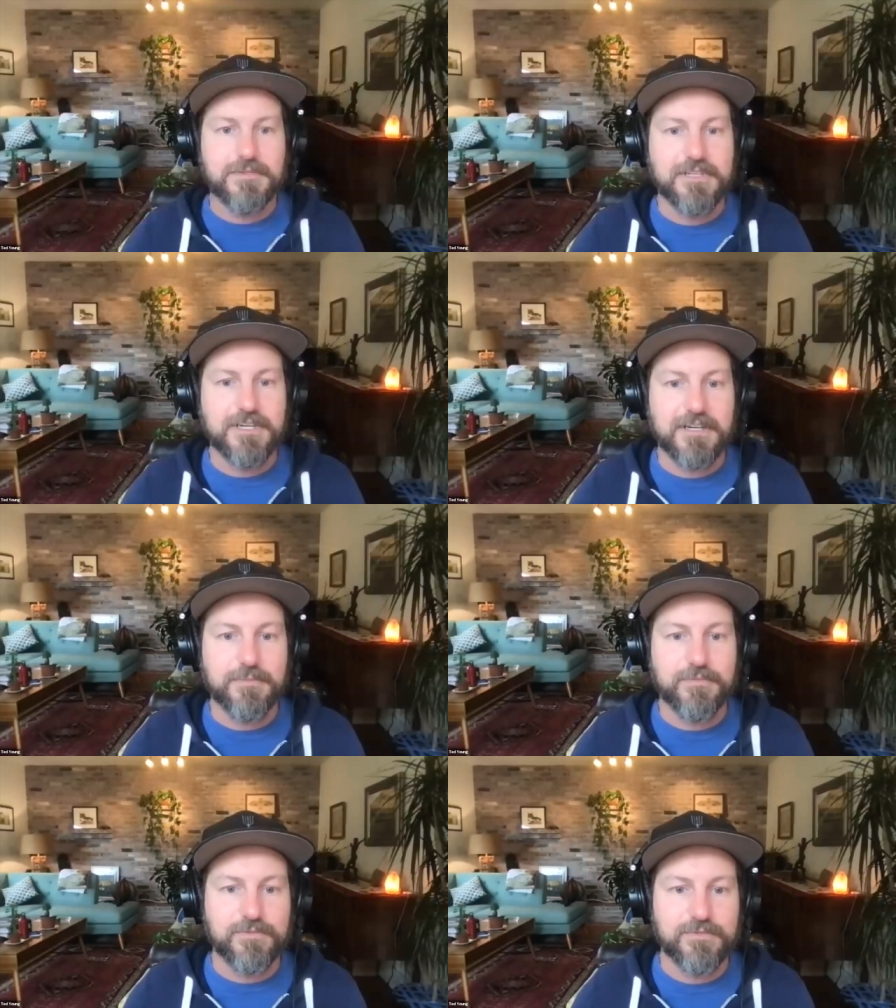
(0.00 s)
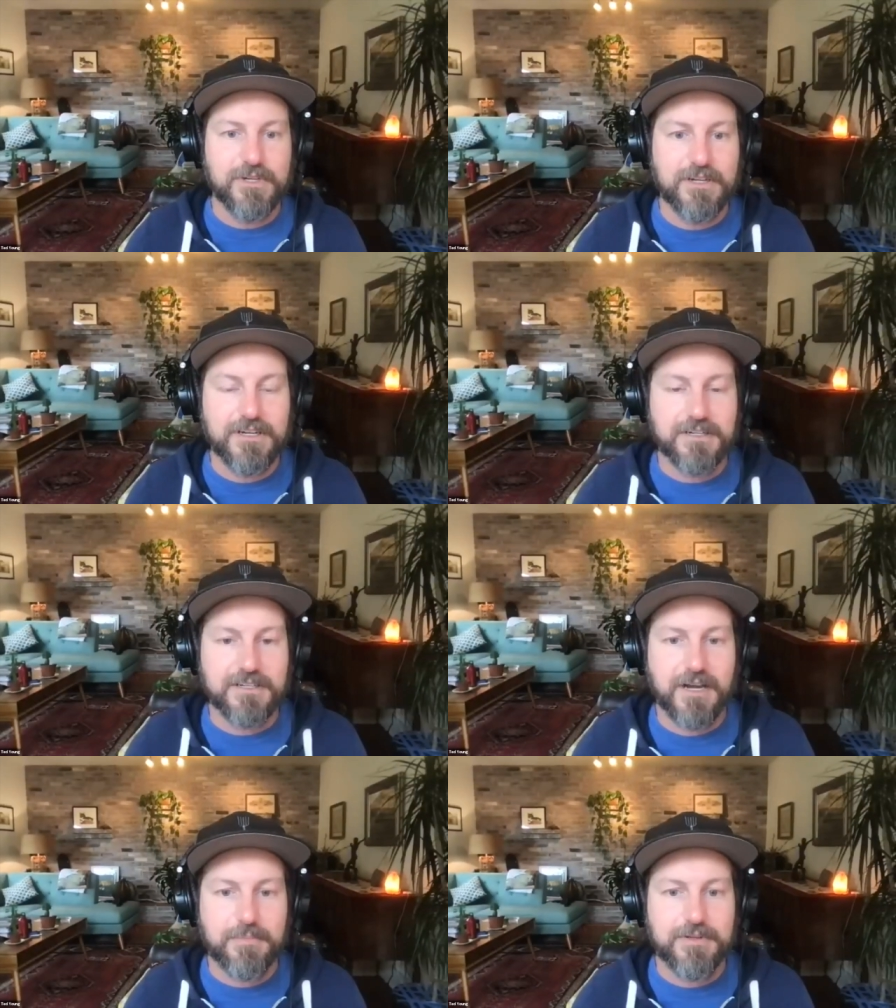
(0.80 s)
Yeah, I'm
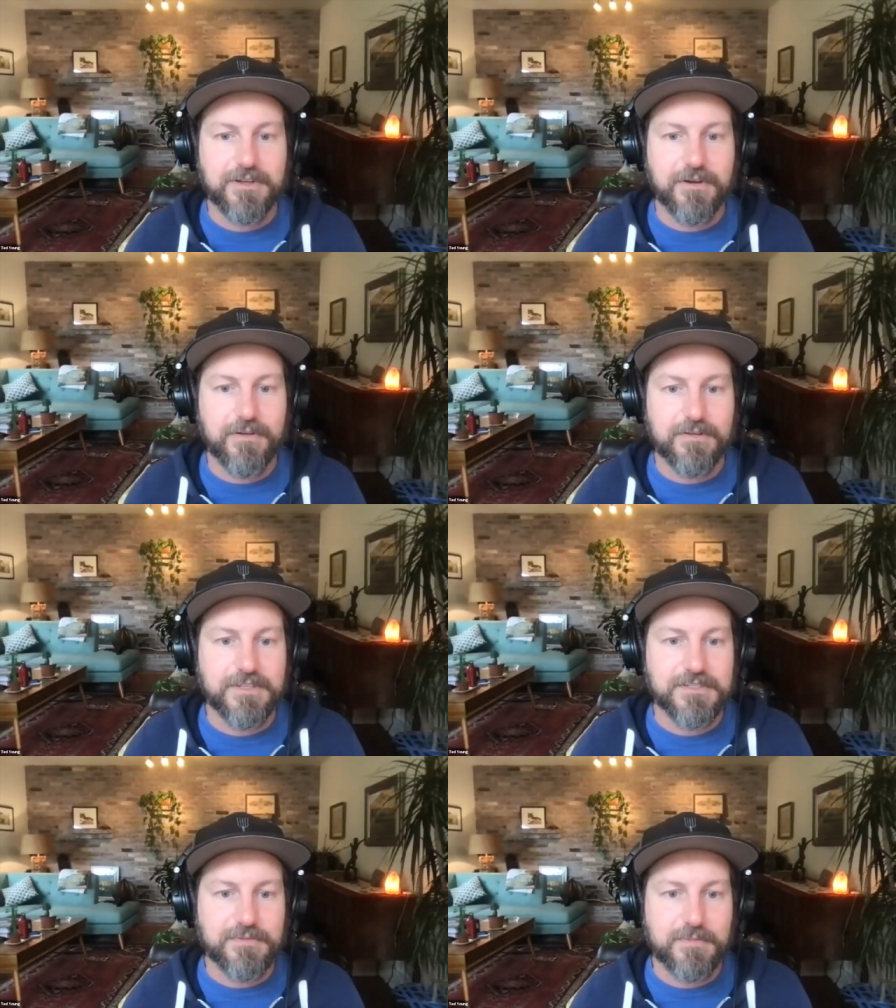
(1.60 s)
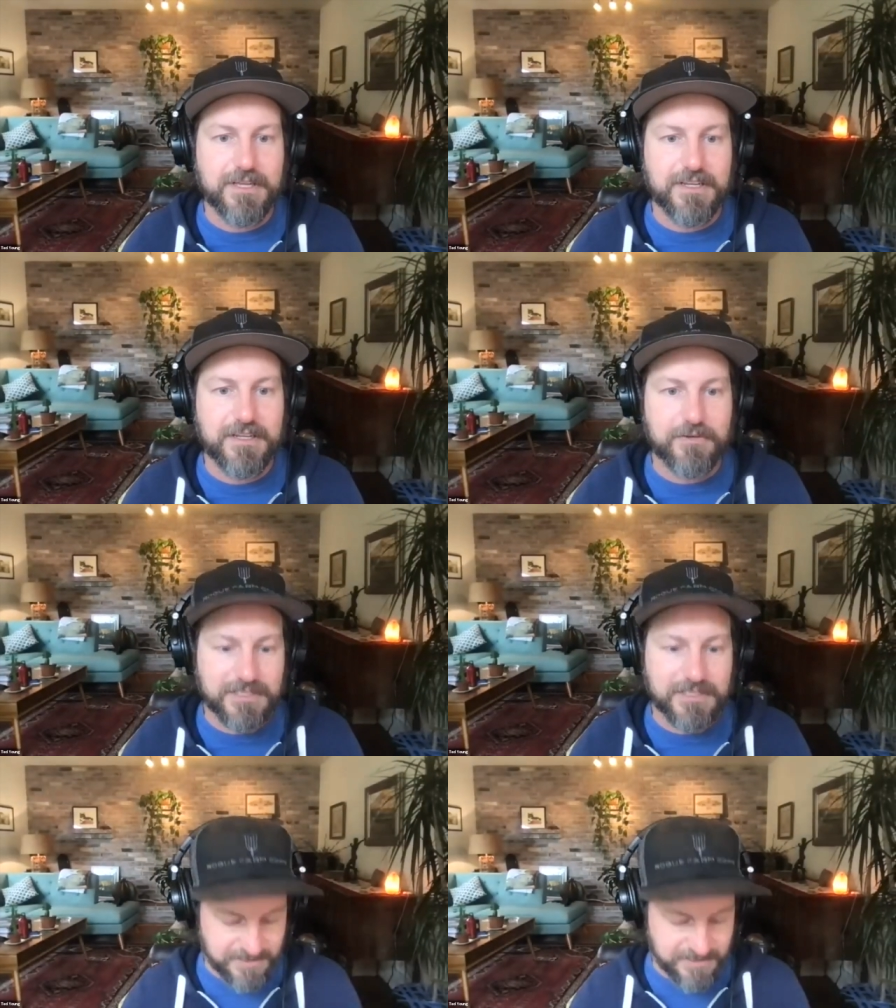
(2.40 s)
copying all of these remaining
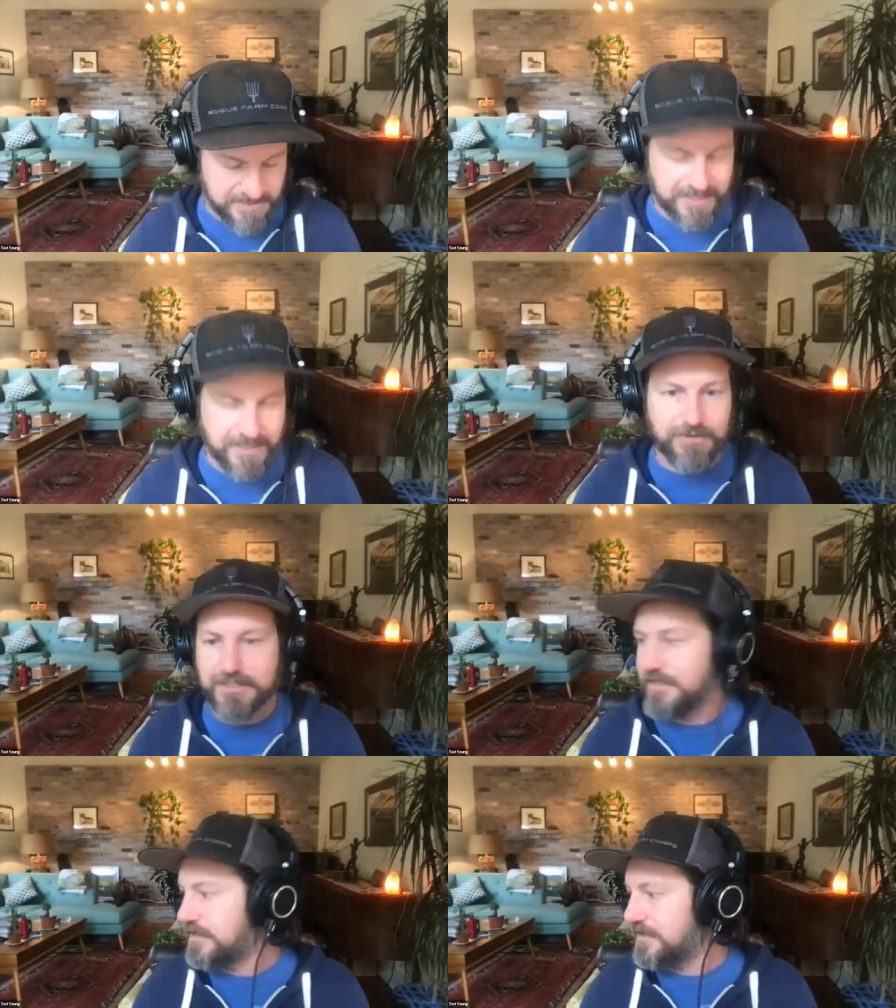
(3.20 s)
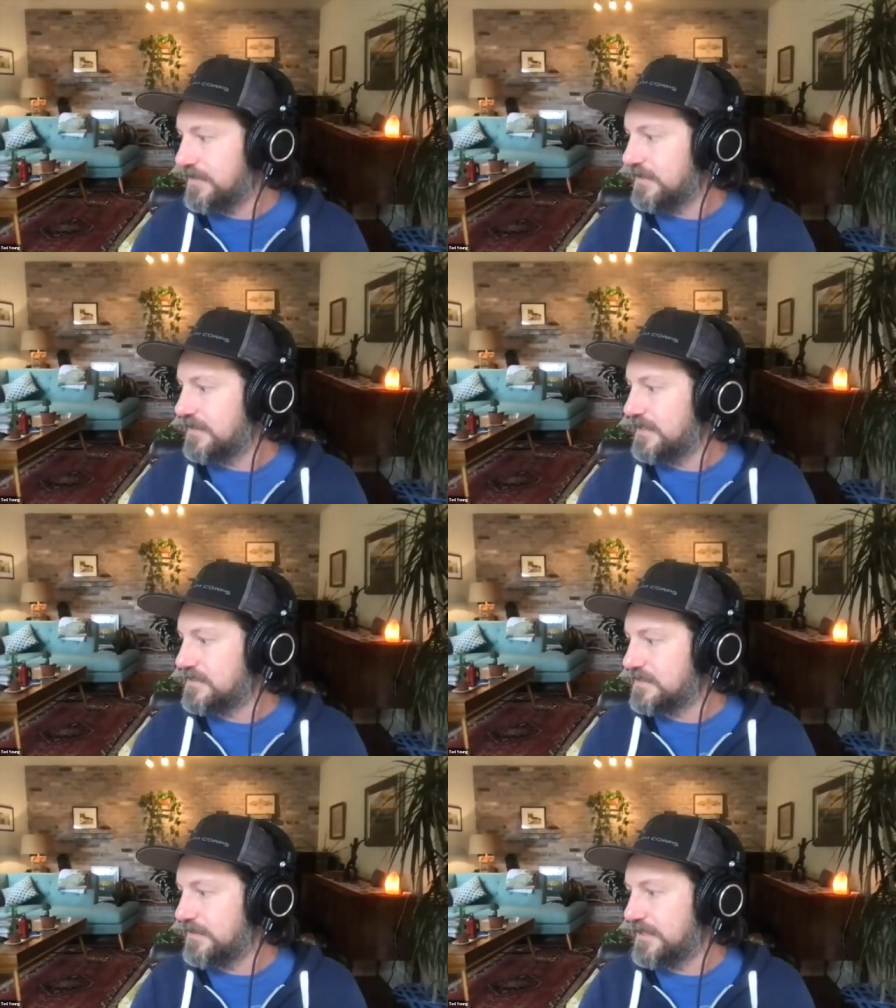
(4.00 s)
questions out here. That's
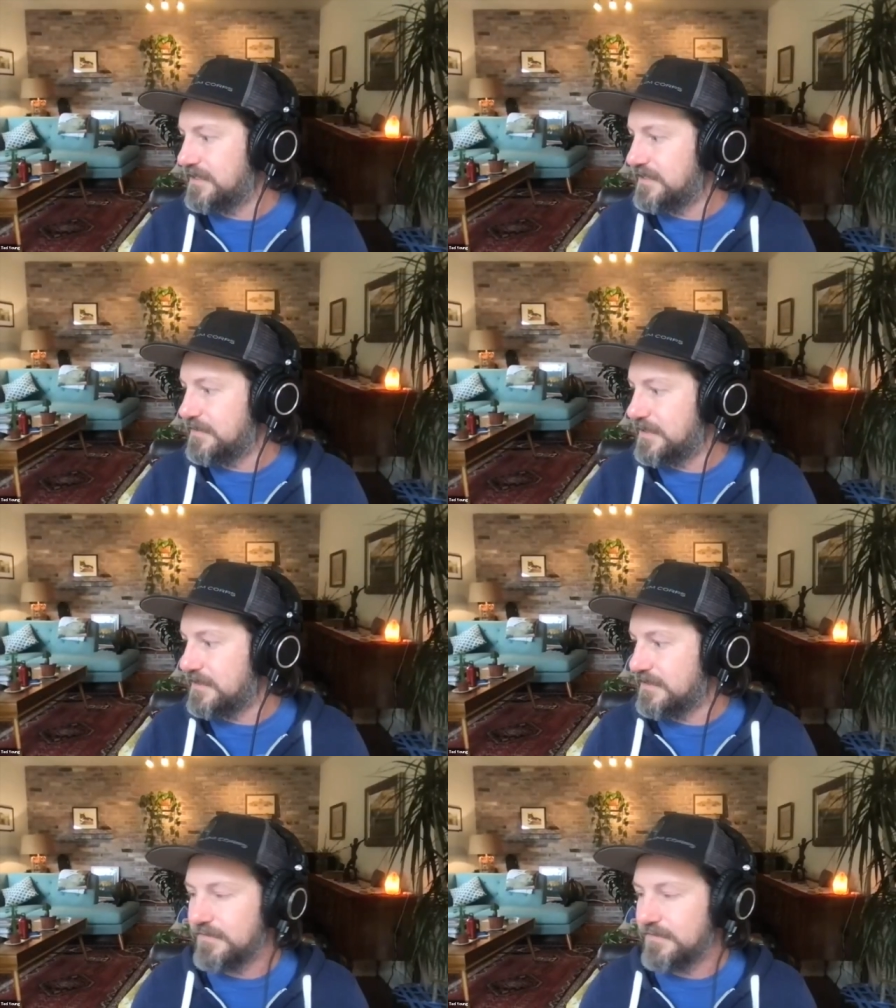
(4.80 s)
a great idea, Ben.